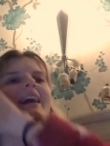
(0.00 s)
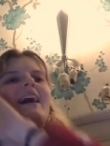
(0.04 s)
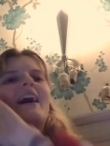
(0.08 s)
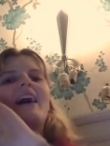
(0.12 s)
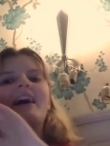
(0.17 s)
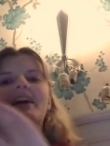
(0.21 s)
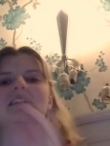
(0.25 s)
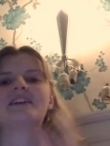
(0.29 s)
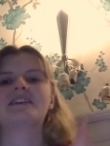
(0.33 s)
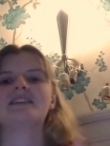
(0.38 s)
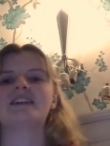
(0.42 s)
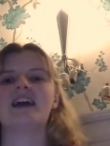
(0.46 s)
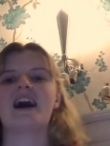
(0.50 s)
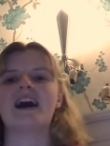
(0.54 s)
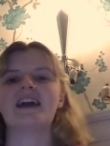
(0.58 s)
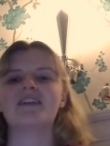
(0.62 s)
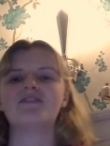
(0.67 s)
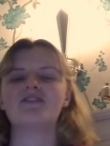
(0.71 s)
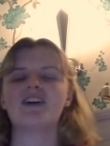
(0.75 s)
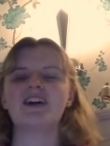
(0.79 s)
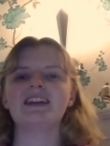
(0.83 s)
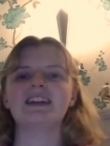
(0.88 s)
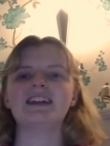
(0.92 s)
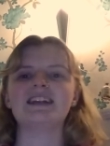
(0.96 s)
I can
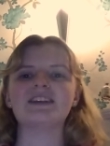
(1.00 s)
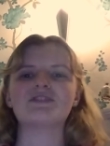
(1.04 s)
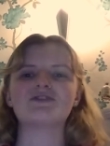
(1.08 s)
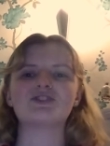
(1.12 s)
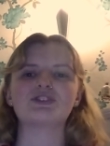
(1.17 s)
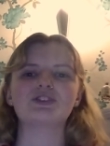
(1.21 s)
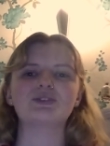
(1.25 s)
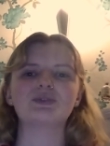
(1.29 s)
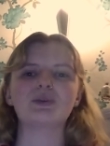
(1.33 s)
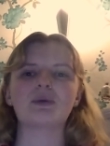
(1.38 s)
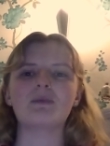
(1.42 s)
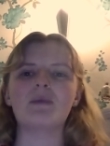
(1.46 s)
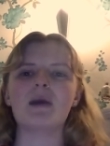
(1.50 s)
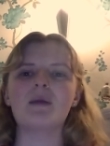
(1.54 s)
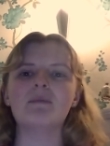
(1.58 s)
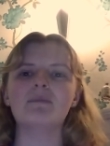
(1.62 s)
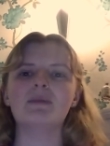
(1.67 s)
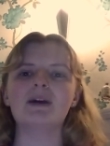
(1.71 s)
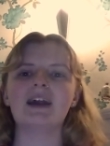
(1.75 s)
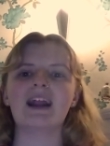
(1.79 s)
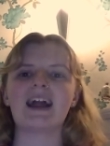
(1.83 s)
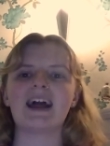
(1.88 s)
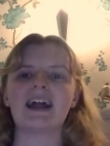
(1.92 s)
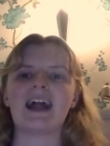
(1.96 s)
I find it difficult to
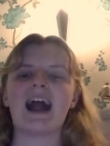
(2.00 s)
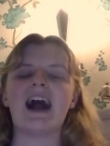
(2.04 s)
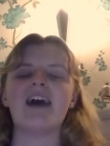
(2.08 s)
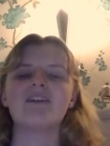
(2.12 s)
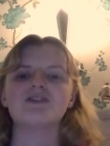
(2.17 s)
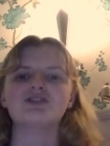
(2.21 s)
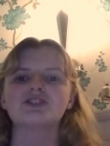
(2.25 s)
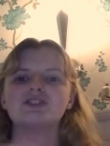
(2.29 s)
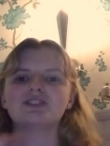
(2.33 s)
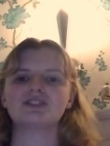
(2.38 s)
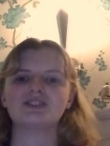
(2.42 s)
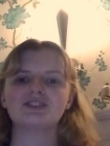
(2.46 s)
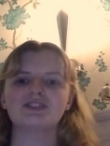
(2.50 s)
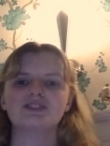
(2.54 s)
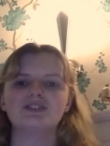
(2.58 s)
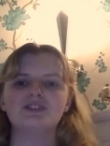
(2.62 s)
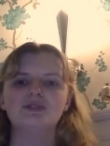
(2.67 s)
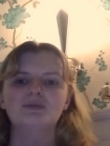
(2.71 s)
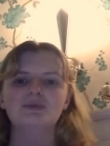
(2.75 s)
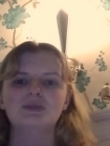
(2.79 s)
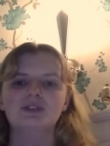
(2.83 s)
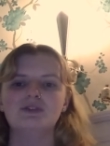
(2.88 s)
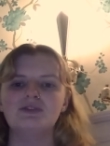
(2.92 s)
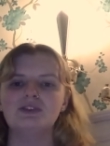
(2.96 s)
remember, like after a certain
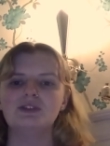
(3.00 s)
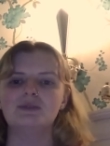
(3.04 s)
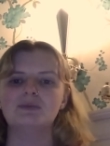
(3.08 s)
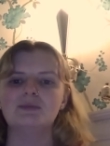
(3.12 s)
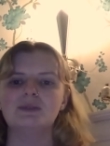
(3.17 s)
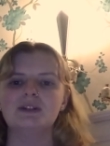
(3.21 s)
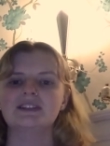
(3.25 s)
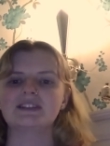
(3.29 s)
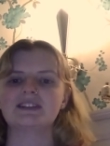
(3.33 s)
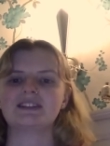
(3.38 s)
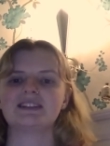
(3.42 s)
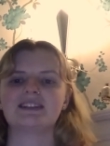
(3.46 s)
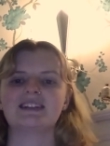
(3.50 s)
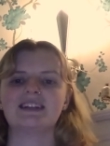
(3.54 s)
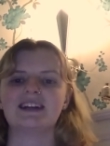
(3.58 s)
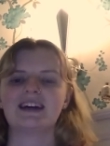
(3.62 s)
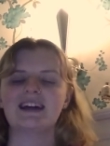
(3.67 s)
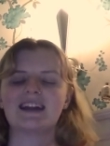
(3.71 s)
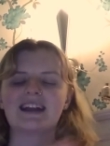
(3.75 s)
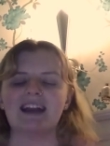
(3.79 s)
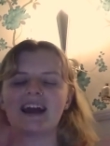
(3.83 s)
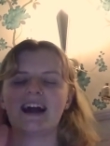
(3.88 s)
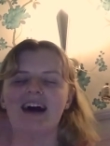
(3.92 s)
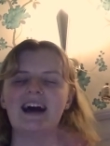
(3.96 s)
number of numbers,
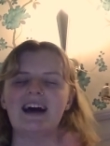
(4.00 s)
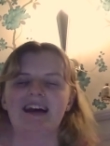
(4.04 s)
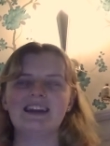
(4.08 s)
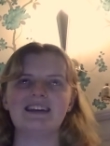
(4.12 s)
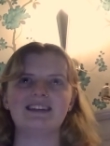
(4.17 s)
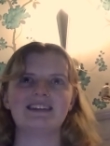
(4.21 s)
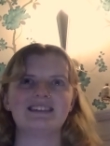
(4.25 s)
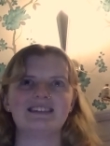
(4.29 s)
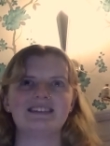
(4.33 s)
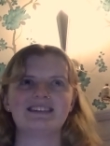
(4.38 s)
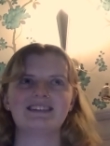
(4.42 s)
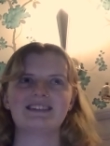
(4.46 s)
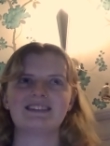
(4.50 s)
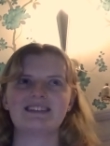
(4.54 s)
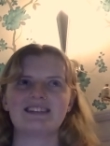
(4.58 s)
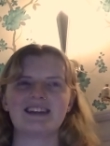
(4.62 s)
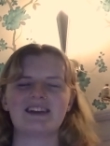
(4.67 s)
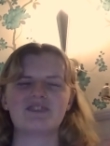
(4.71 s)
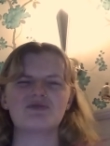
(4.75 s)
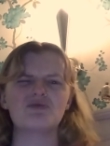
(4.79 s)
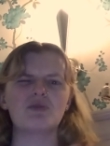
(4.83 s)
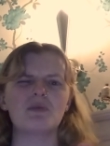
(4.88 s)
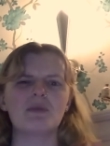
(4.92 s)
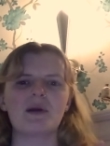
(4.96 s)
I can't
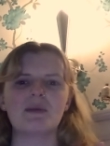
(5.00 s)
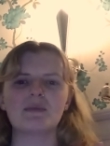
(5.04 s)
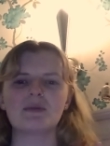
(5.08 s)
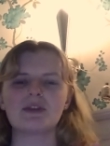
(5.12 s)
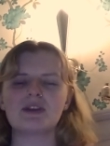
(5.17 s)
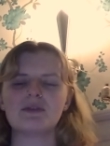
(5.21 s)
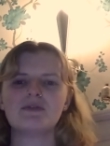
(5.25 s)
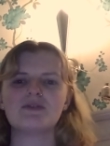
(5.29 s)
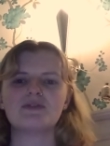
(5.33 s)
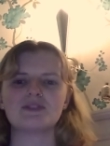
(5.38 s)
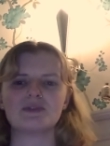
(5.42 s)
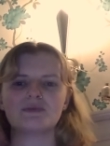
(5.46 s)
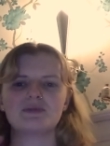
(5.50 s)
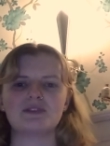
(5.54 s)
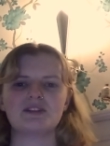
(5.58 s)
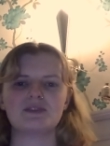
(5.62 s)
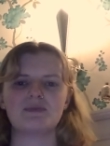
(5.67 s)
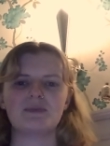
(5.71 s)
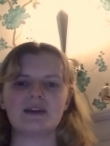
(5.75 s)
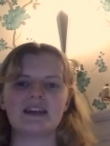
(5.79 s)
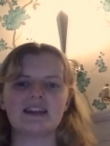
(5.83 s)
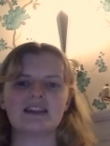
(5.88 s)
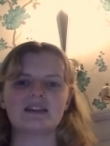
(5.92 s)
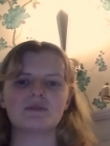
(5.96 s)
like remember them if someone's
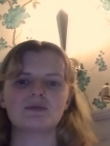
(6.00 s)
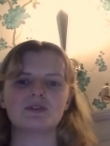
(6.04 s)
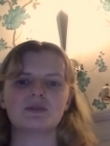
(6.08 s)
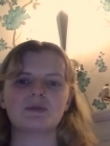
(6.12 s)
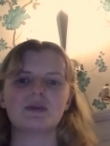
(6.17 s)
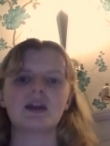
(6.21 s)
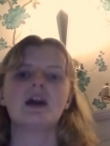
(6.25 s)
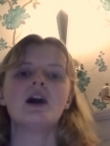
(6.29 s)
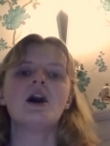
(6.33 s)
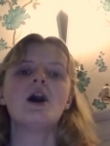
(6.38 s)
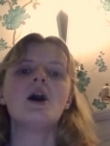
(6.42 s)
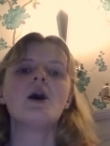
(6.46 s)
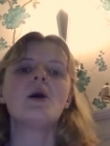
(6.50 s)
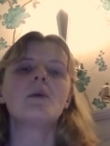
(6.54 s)
speaking them to me.